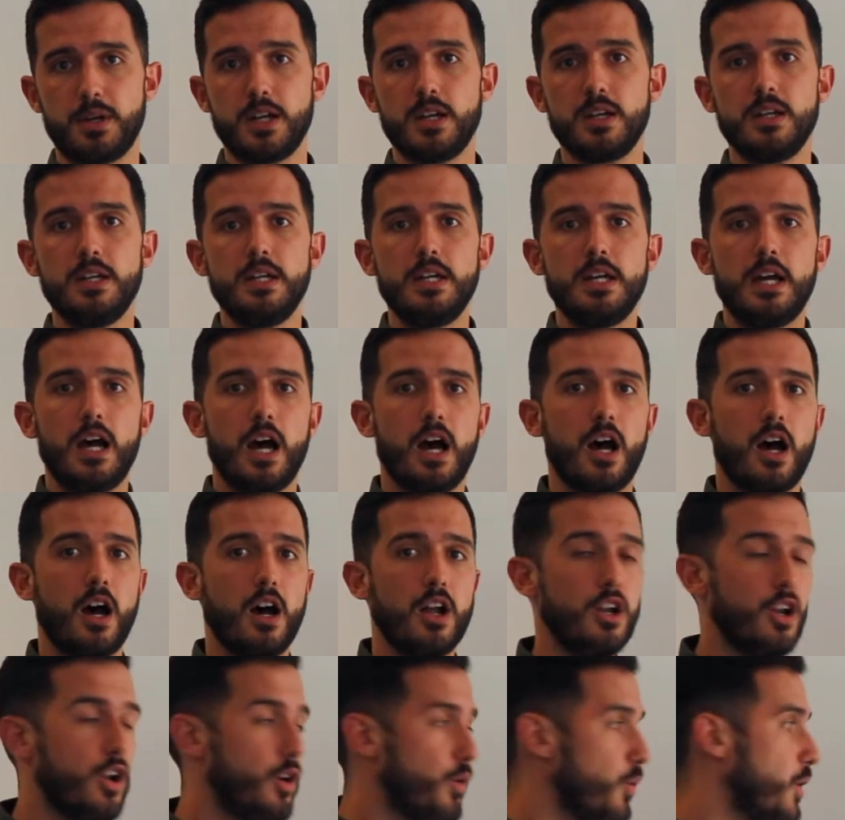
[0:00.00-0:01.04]

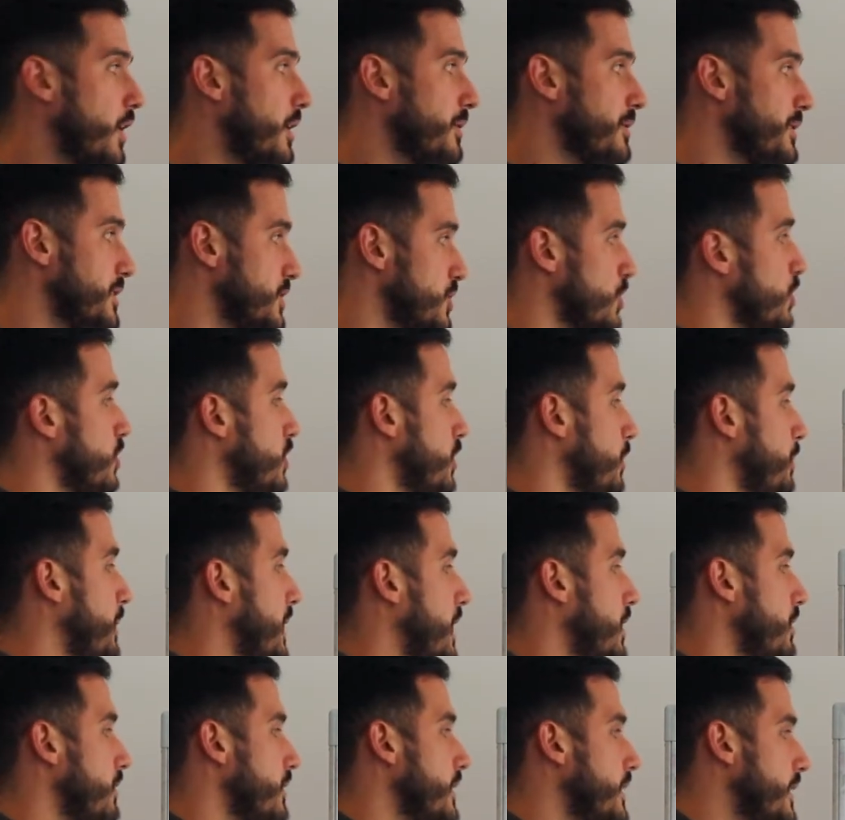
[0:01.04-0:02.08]
A lot of what I'm going to talk
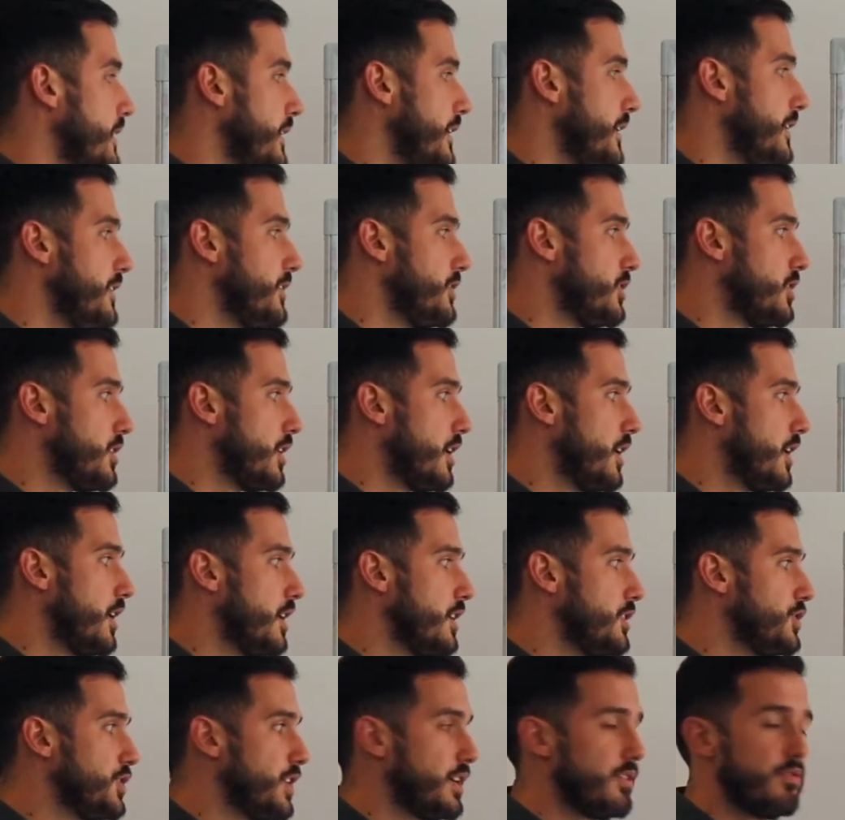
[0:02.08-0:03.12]
about is
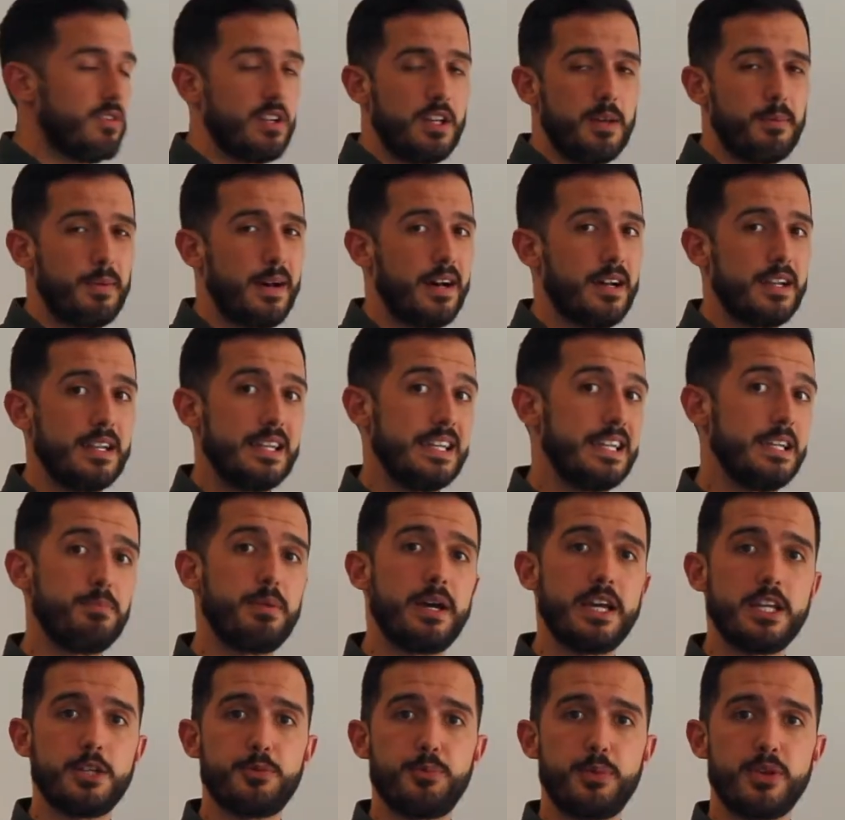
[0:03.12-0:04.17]
generally about a
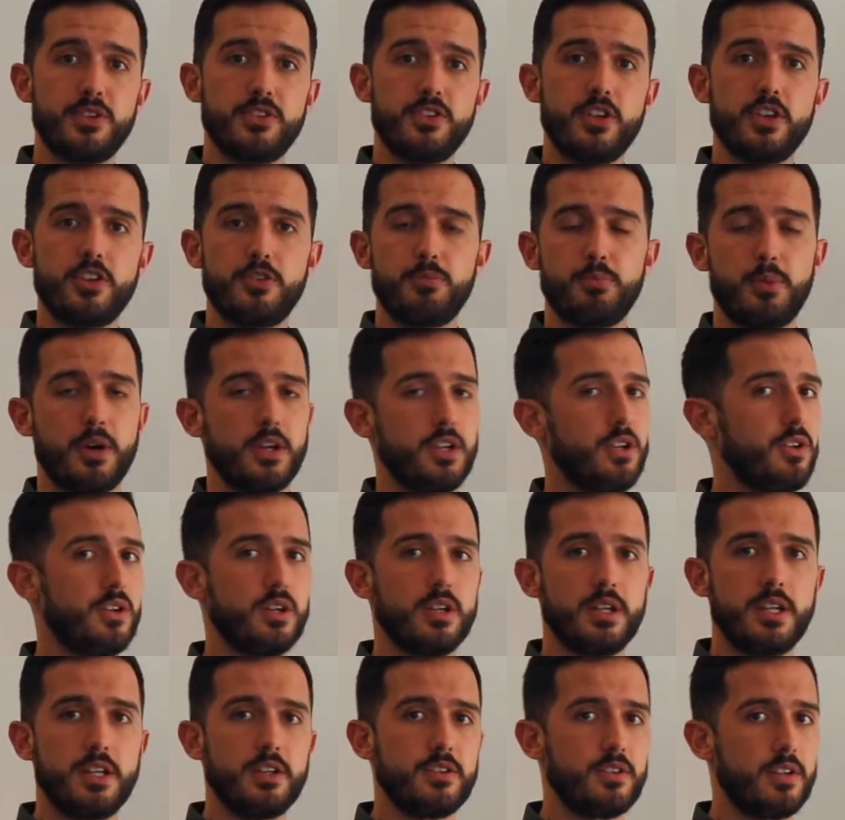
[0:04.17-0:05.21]
lead-based business, but you
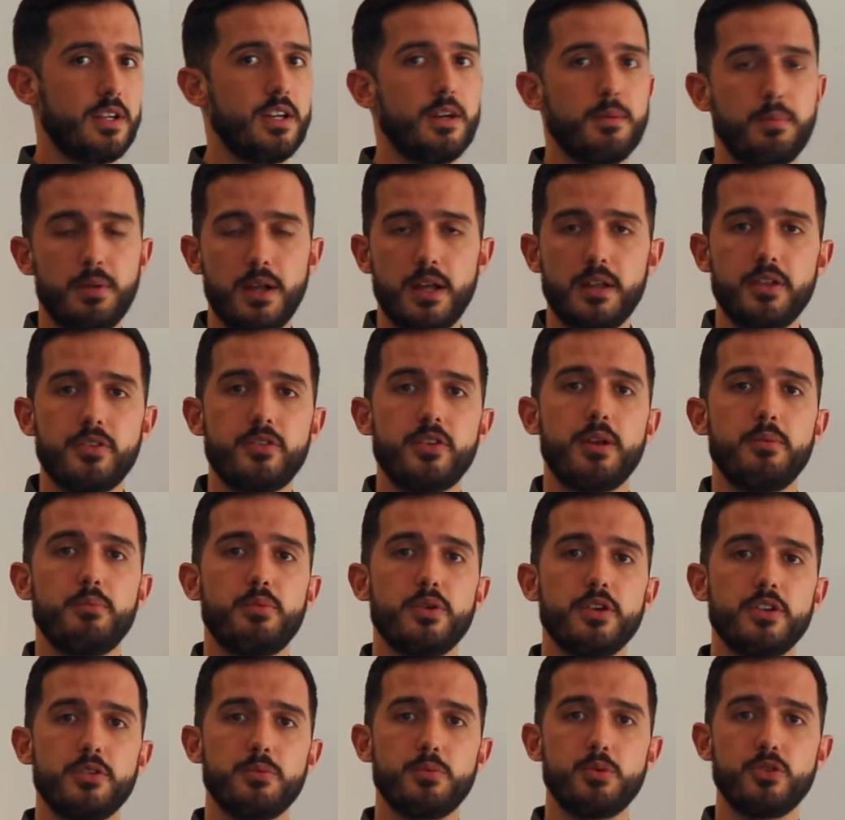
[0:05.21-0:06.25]
can easily apply the same
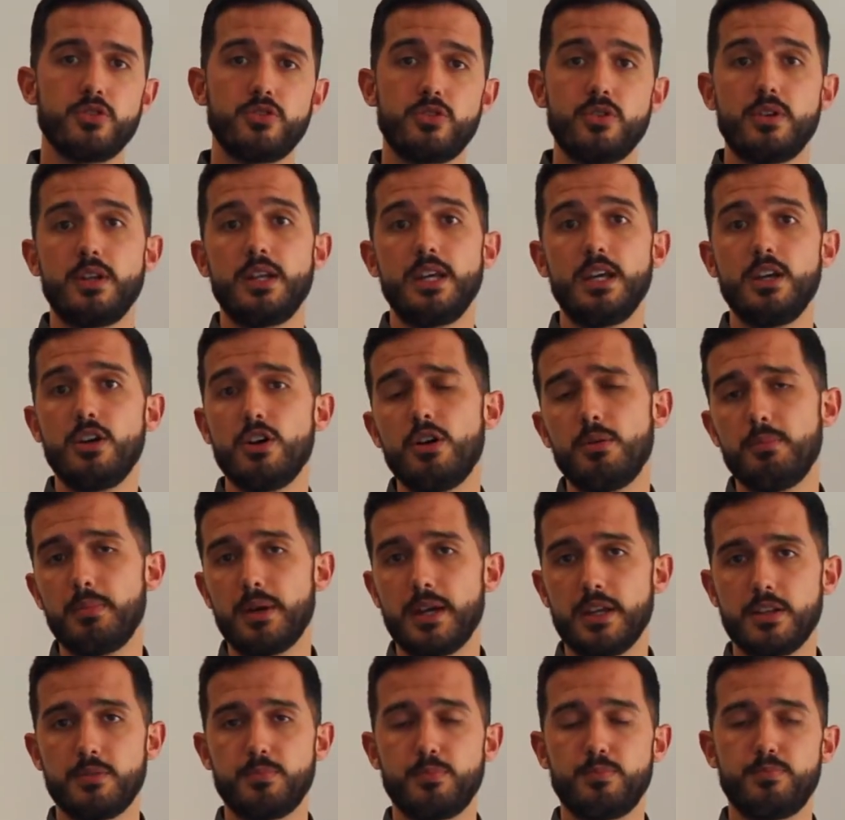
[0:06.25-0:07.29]
principles to an
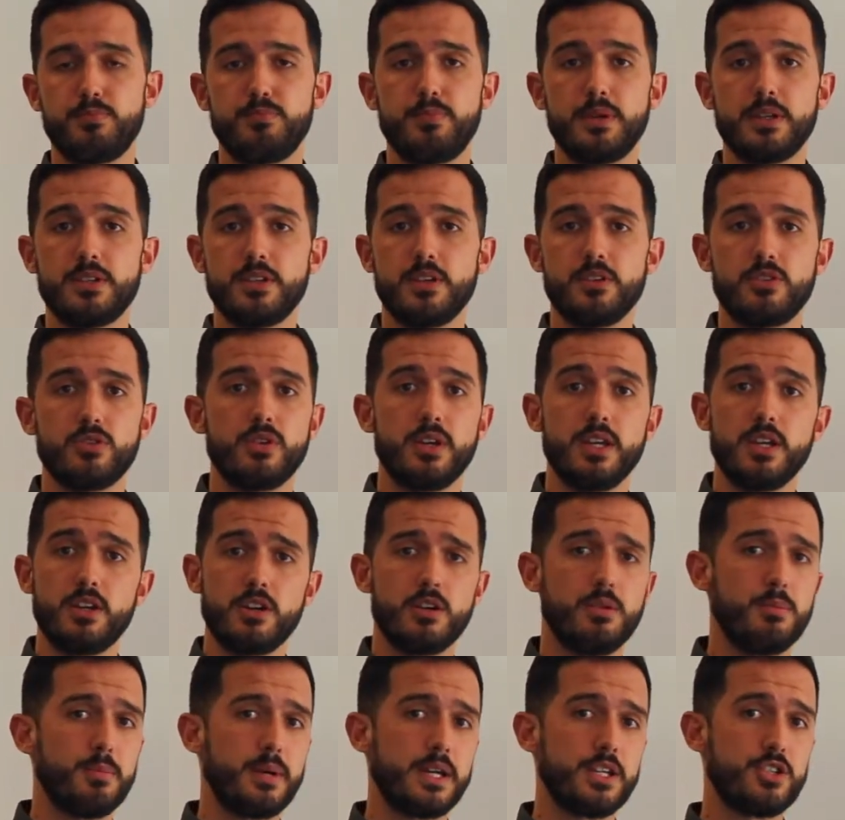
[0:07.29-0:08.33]
e-com-based business or
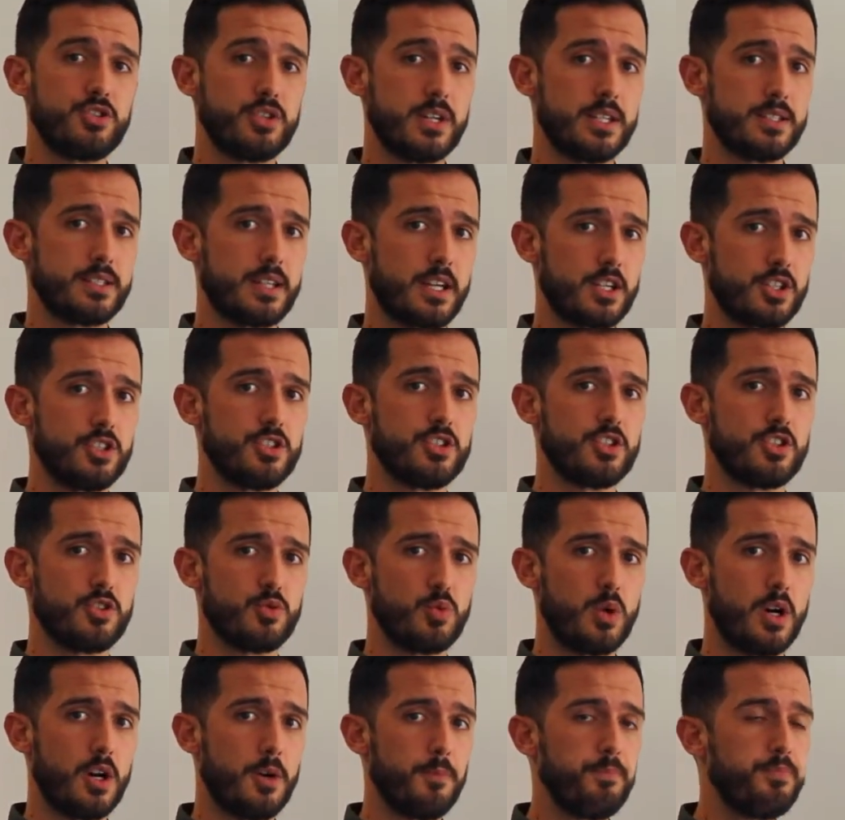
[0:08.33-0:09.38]
e-com-based transactions as
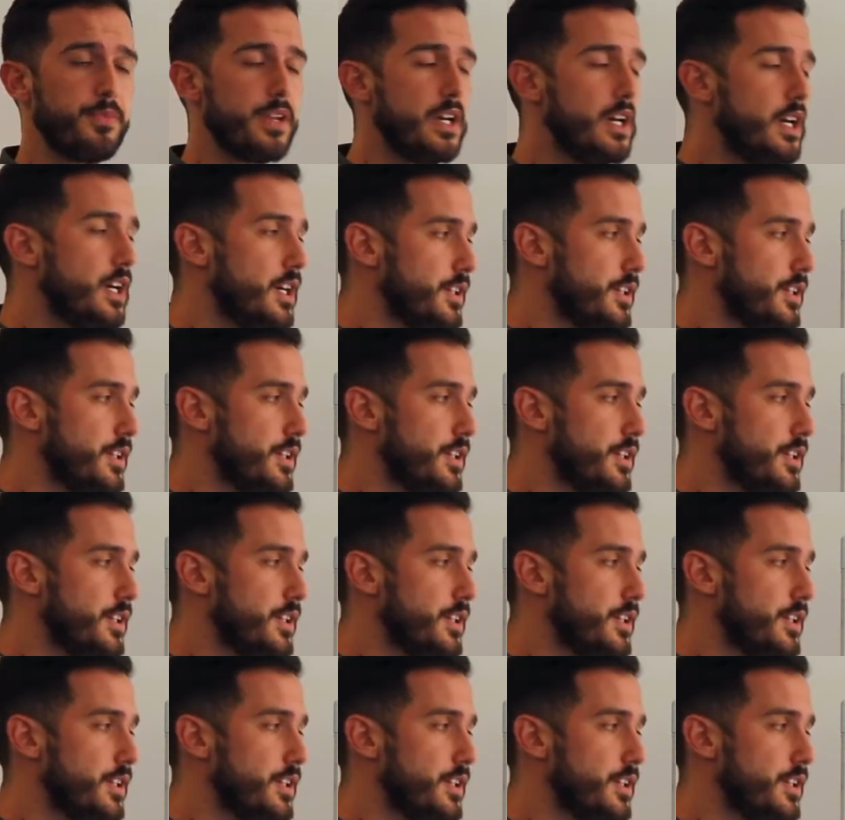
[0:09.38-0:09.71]
well.